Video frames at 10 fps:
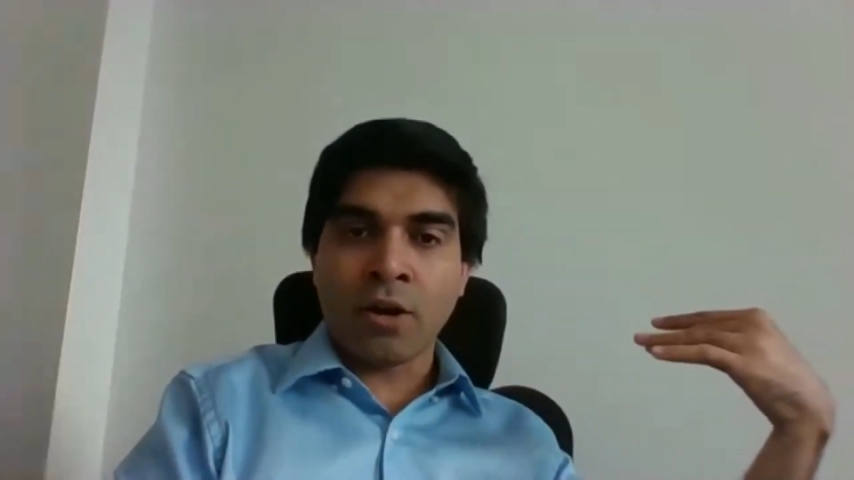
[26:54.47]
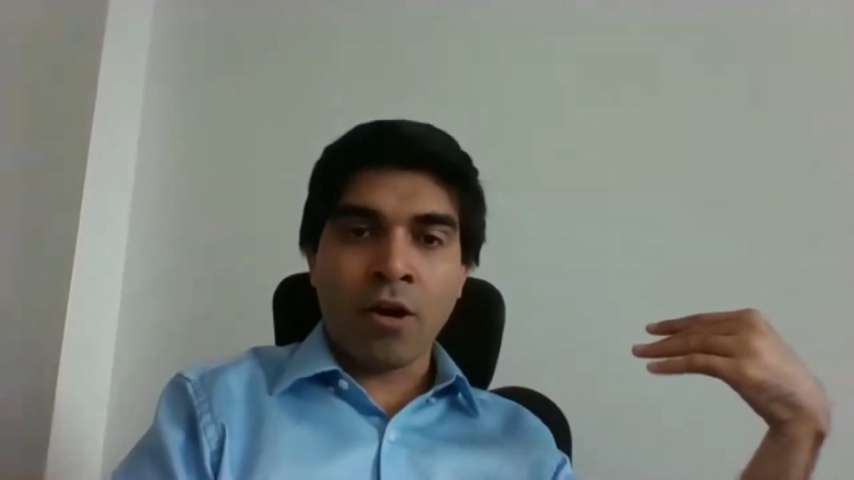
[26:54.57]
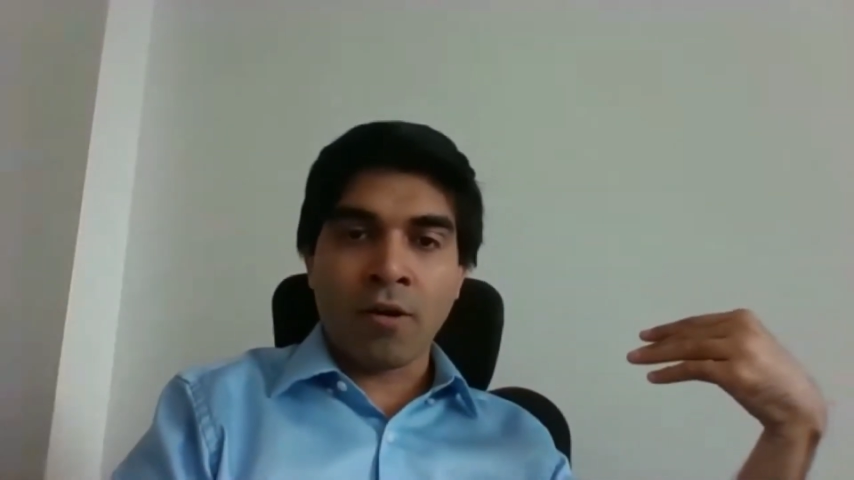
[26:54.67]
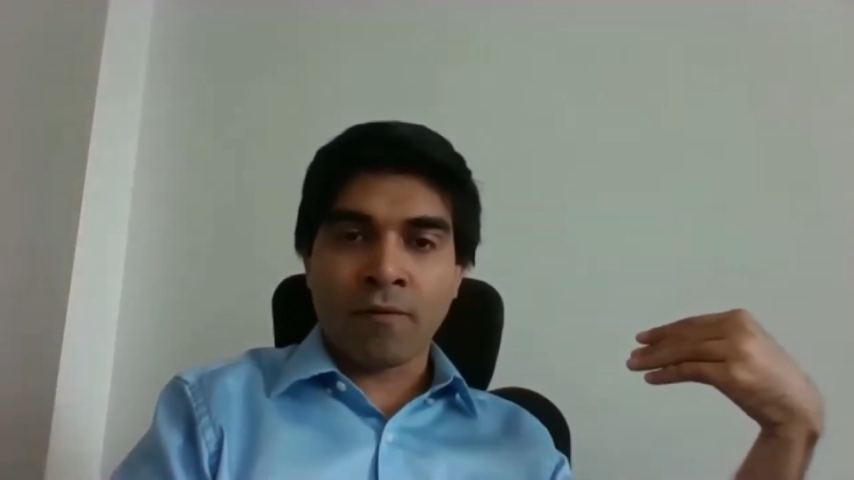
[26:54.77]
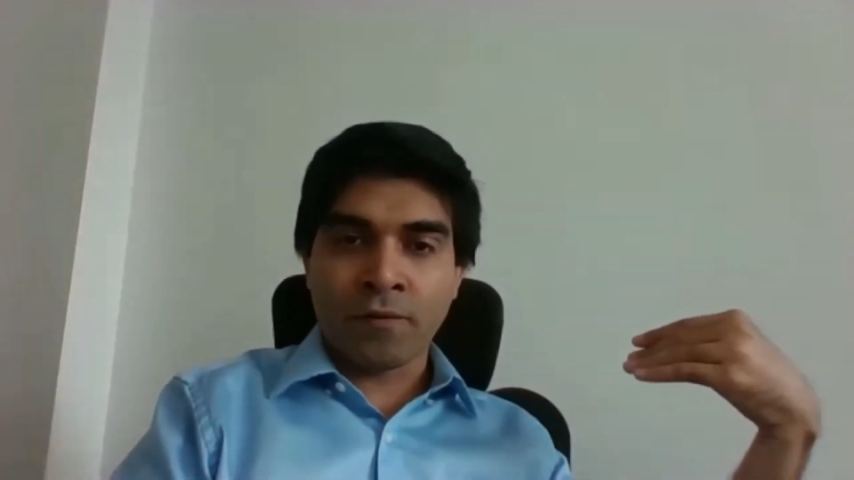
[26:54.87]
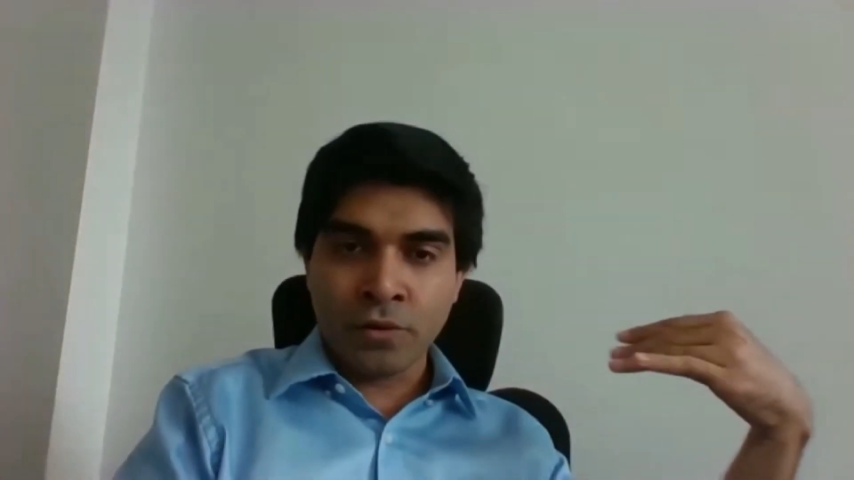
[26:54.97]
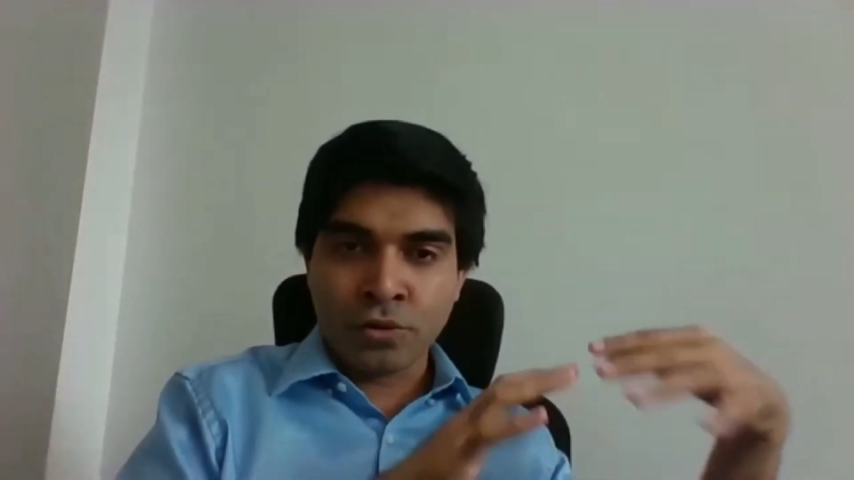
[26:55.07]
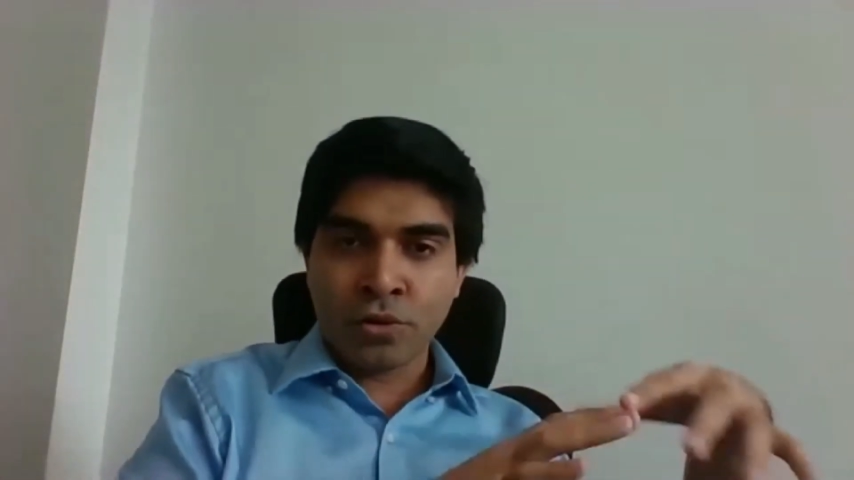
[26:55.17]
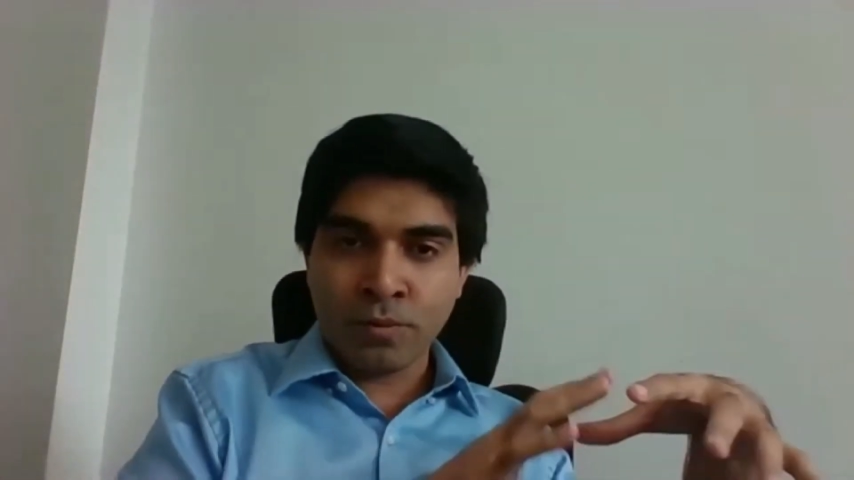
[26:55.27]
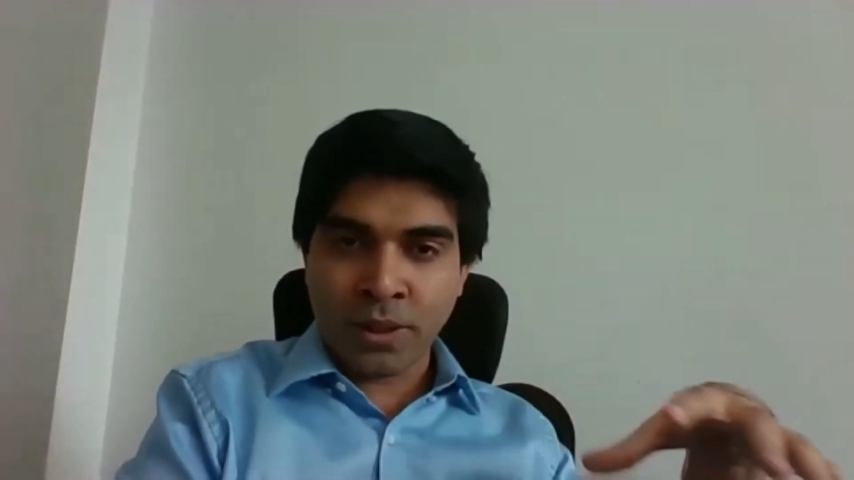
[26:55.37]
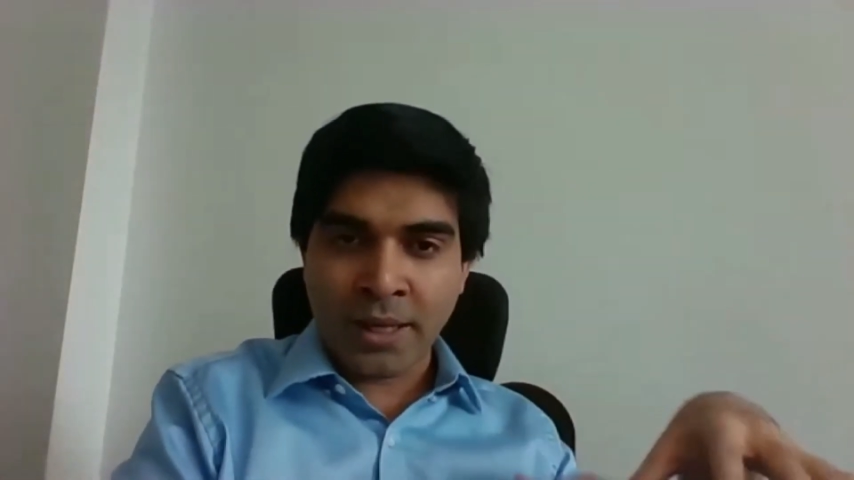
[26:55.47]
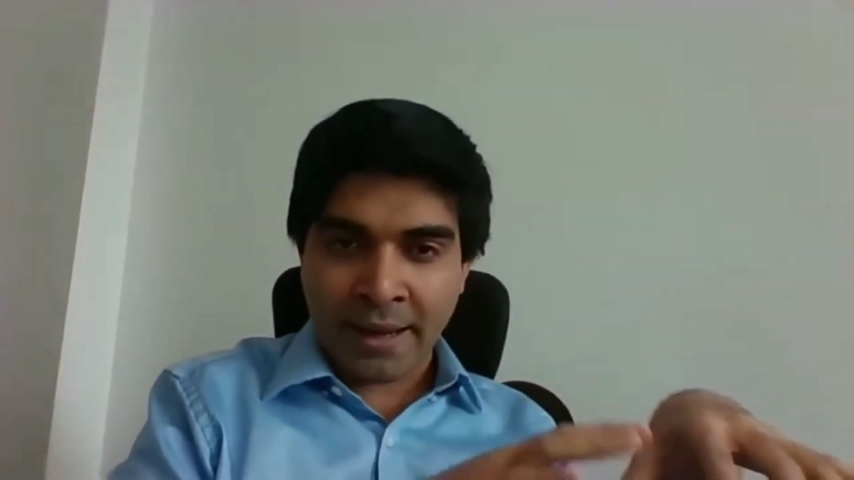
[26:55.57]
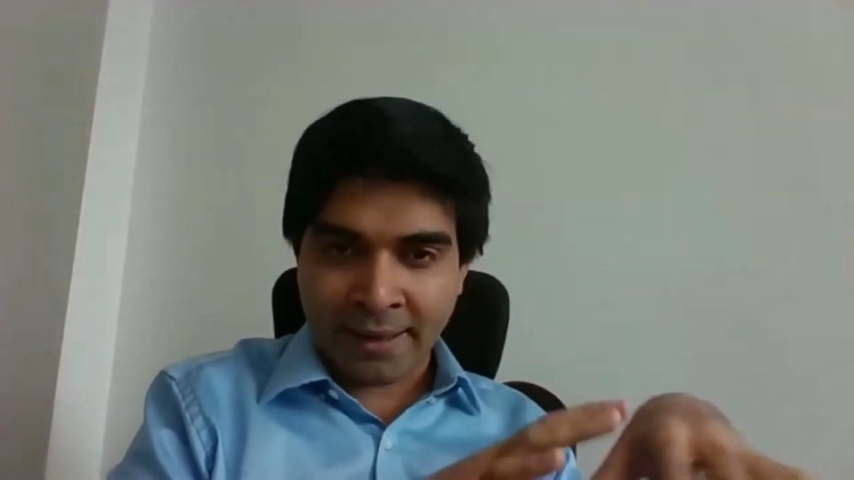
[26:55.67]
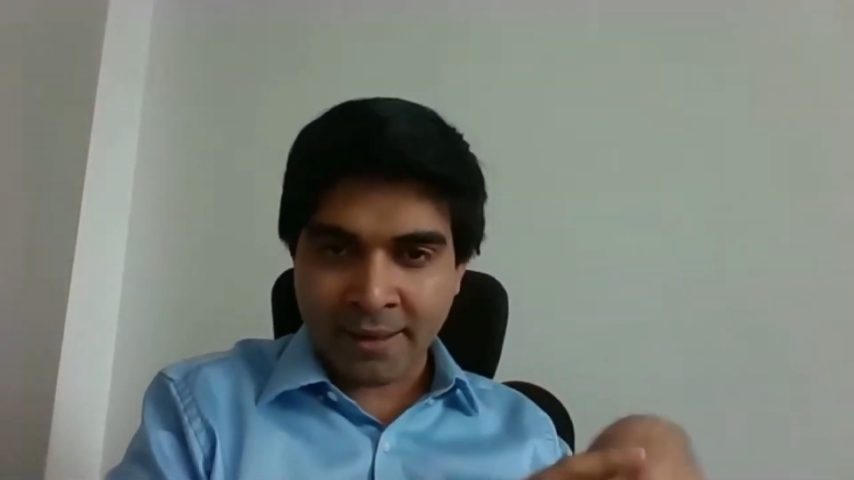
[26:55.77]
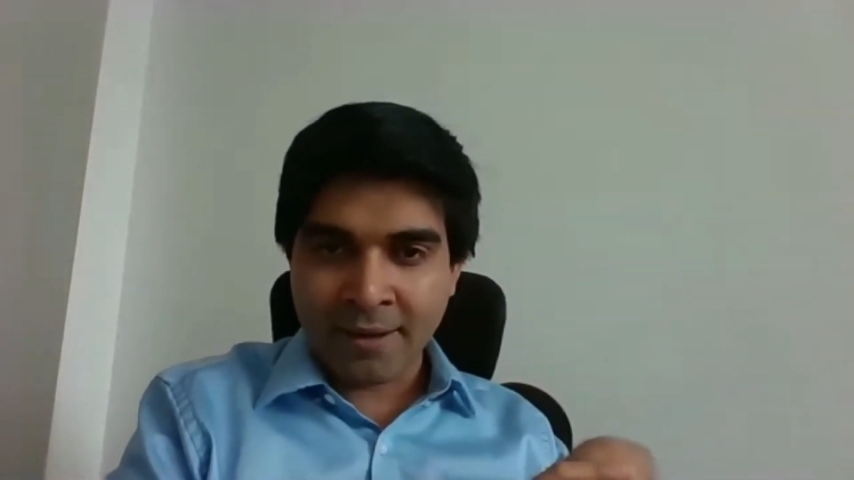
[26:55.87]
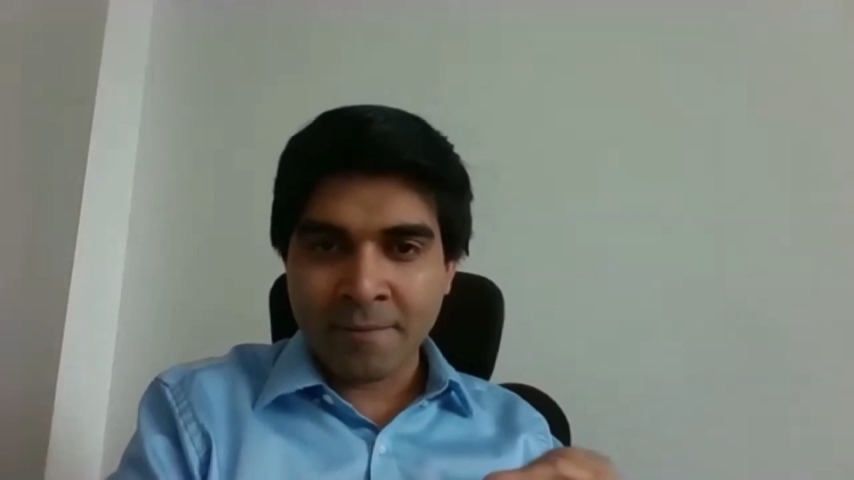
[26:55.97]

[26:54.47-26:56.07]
off, you should be like,